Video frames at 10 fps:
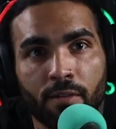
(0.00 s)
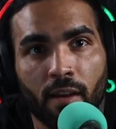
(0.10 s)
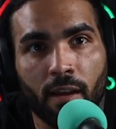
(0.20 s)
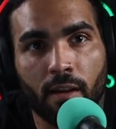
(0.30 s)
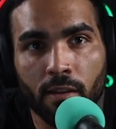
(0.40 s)

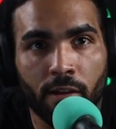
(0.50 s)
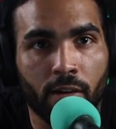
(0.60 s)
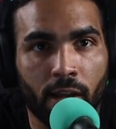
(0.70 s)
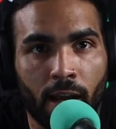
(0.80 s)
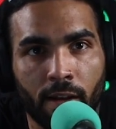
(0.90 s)
like,
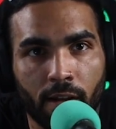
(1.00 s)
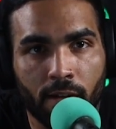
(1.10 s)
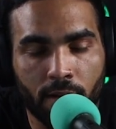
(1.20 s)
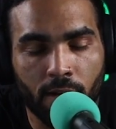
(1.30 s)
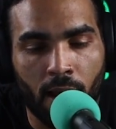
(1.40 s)
literally,
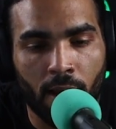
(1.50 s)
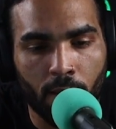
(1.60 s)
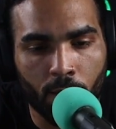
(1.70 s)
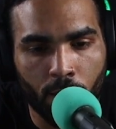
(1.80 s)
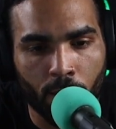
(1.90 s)

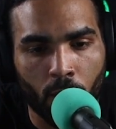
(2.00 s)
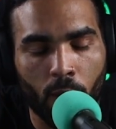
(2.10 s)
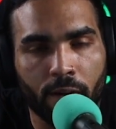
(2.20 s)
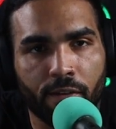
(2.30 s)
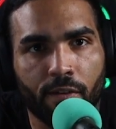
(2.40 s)
we were
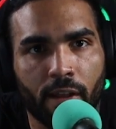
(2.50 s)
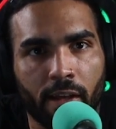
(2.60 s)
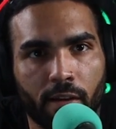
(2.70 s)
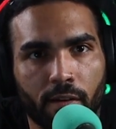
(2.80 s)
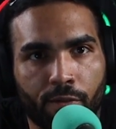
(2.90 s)
going to like
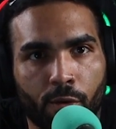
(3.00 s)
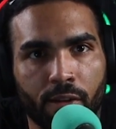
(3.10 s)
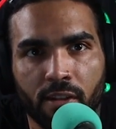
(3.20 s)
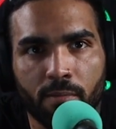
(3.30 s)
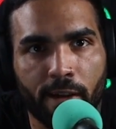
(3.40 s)
throwing
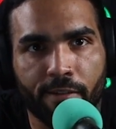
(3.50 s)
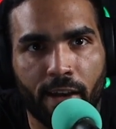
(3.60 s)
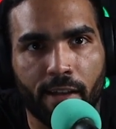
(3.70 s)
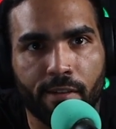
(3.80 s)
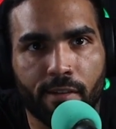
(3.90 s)
these big
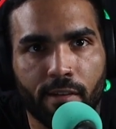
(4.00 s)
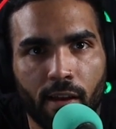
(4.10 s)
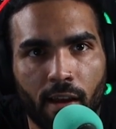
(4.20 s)
events,